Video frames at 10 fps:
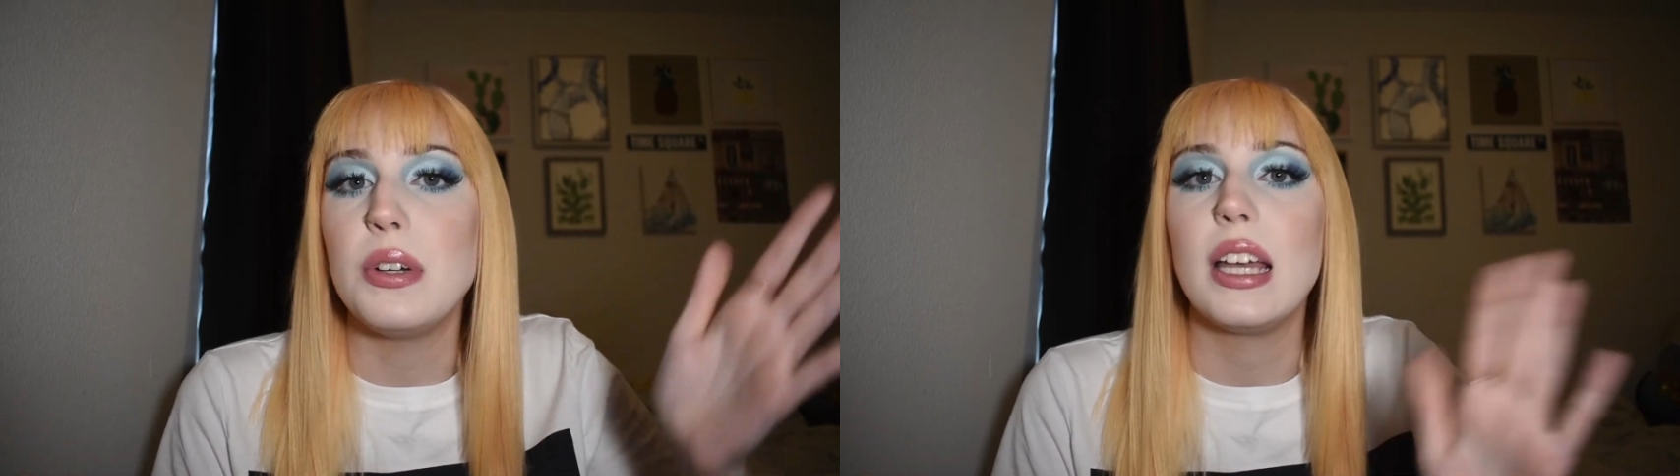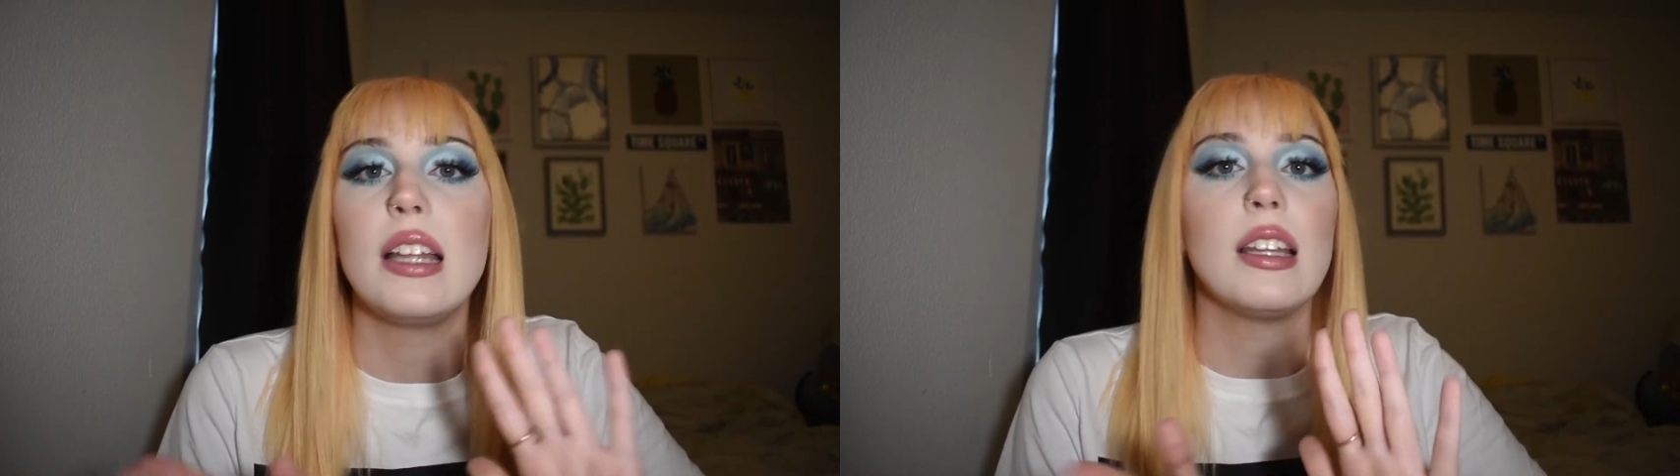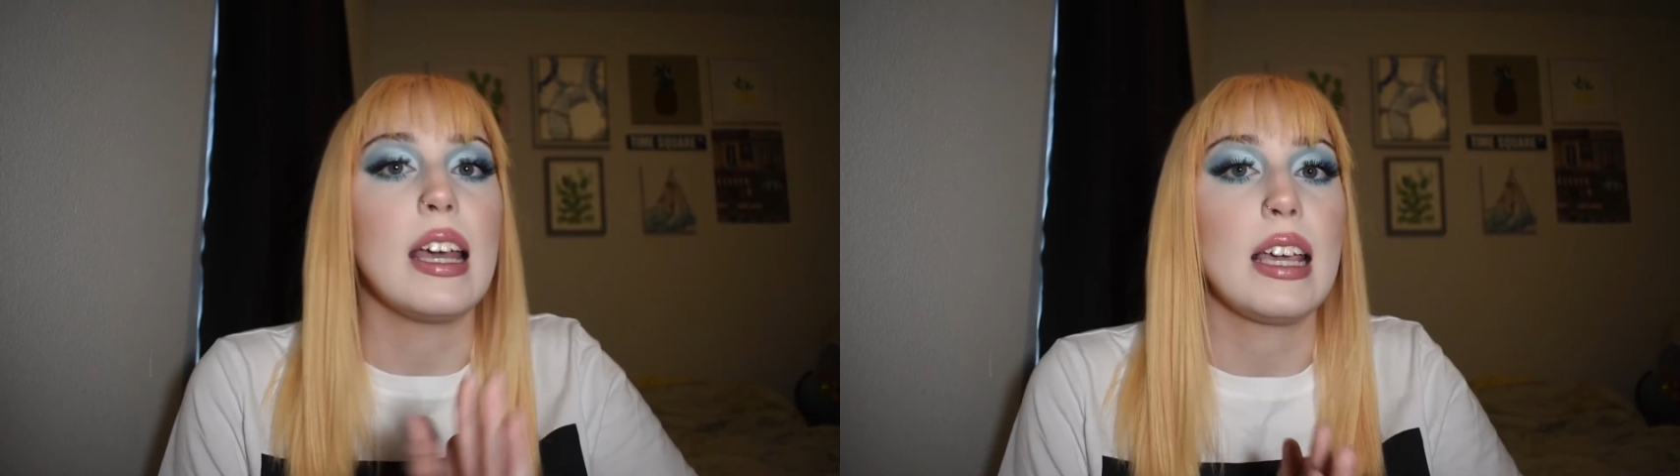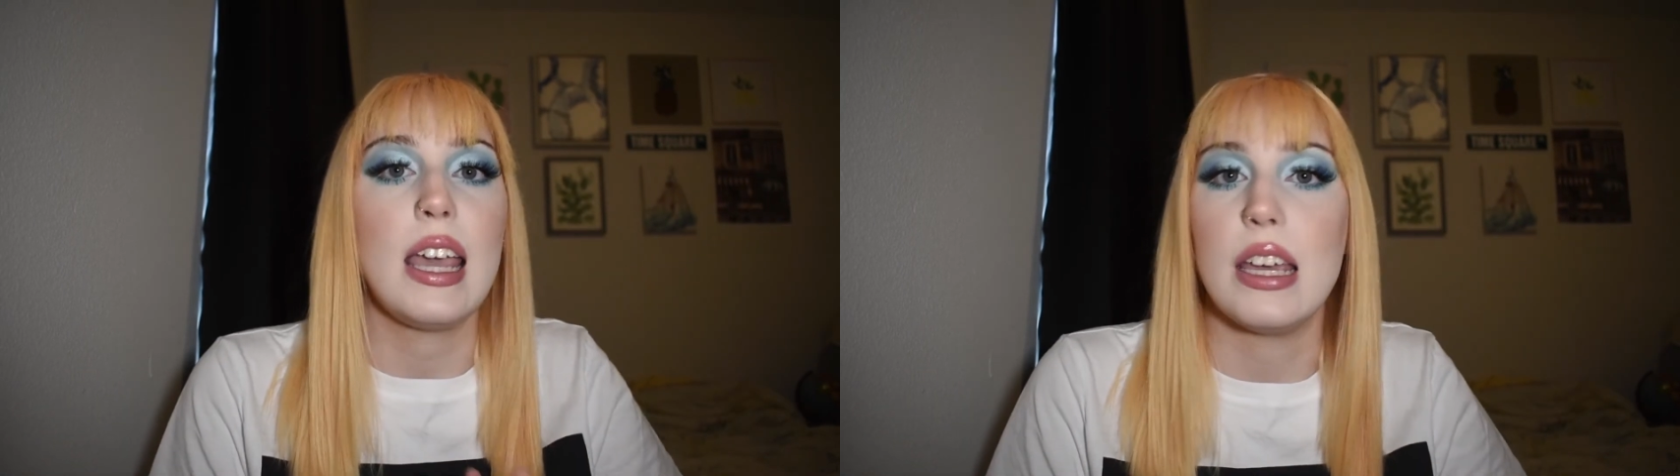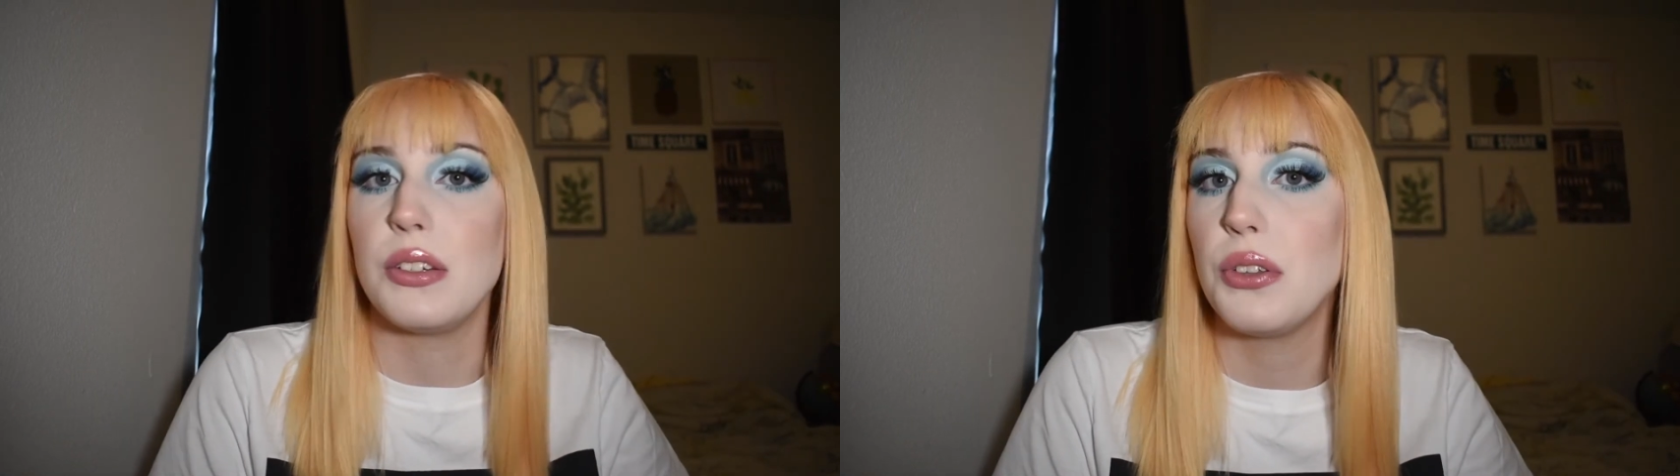can like
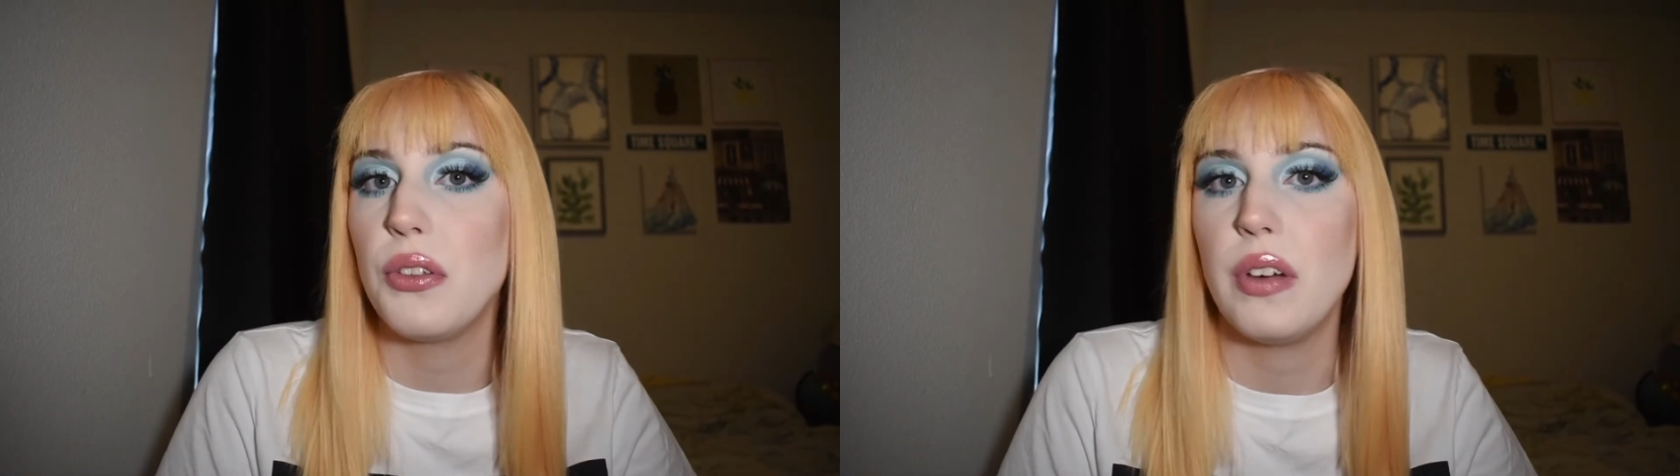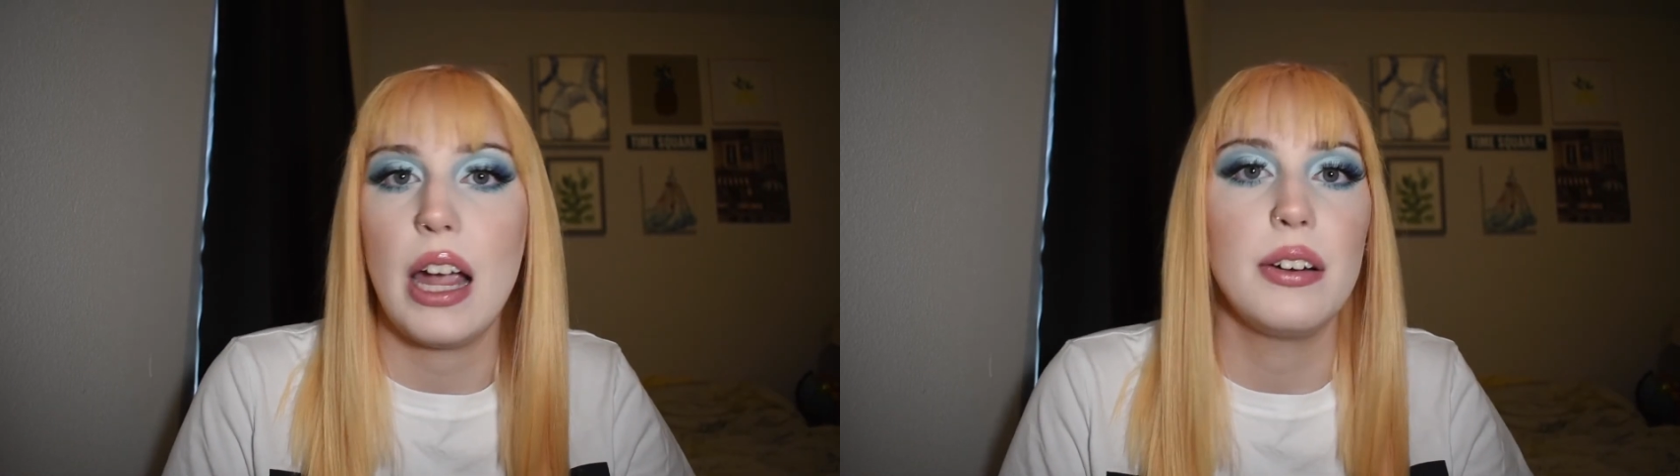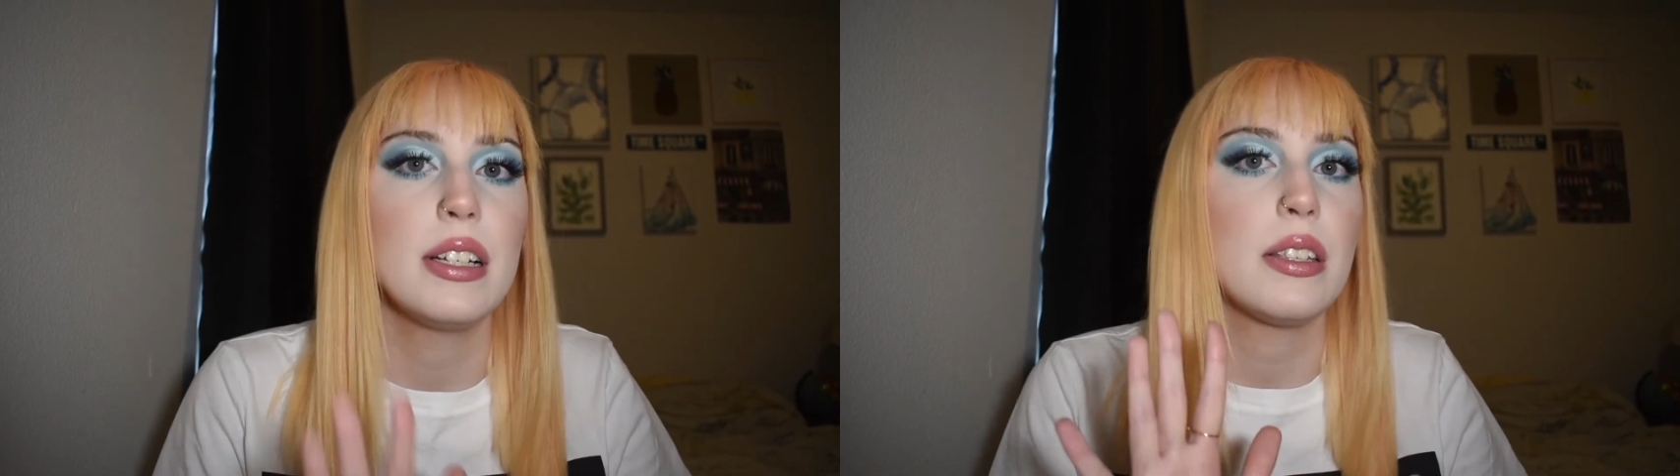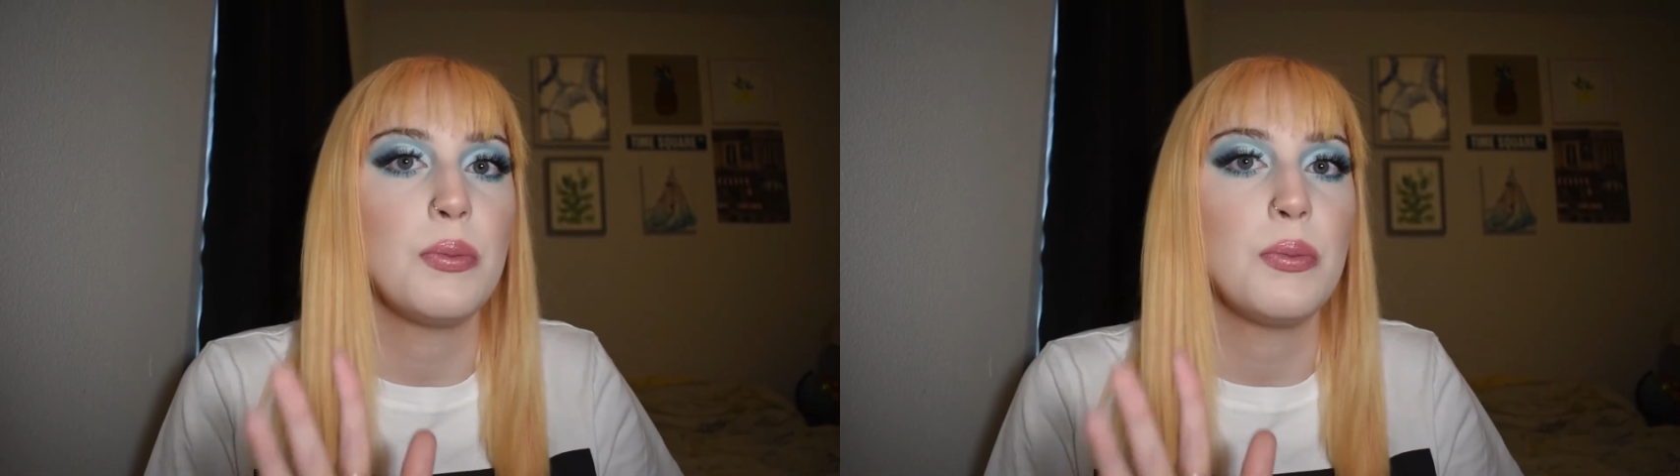handle the virus